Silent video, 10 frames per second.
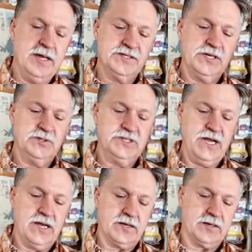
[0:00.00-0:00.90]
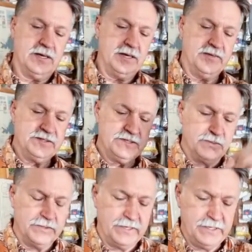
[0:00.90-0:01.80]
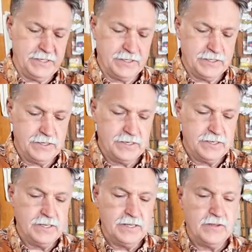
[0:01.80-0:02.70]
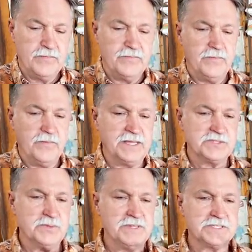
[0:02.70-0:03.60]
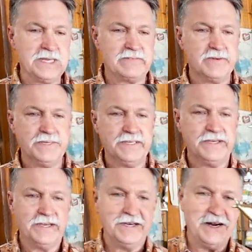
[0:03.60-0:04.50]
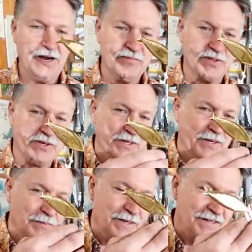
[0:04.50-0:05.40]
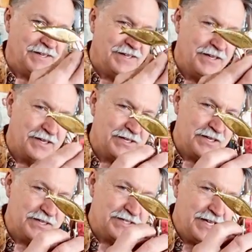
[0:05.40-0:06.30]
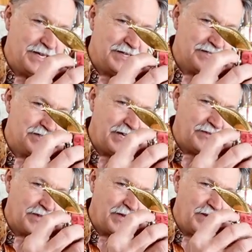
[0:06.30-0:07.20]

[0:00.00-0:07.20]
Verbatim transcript: and so Jack uh, this is one right here that's one that's never been uh, off the clip you can see it, it's shot the